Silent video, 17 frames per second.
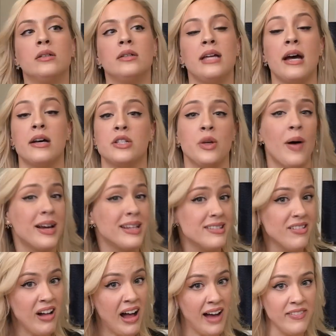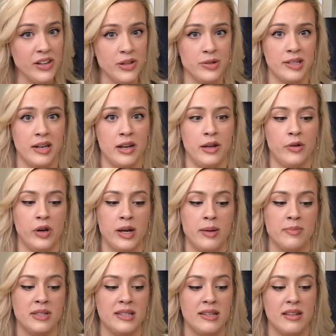Yeah, so I still haven't used any
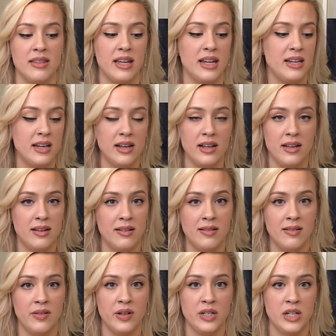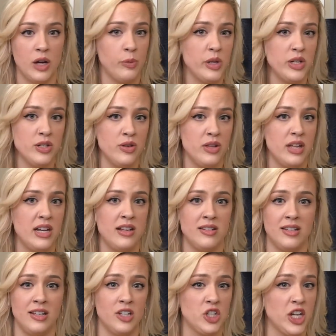creams. They didn't tell me to, they
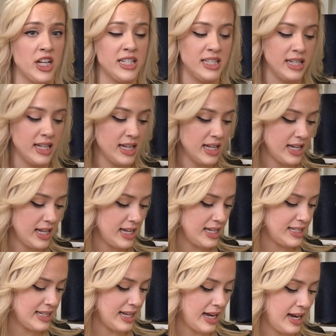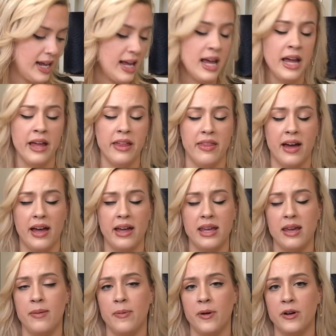didn't suggest it. He said that
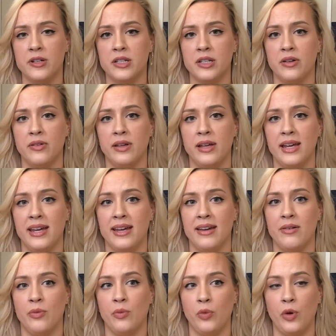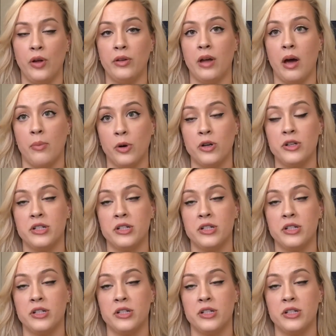he personally and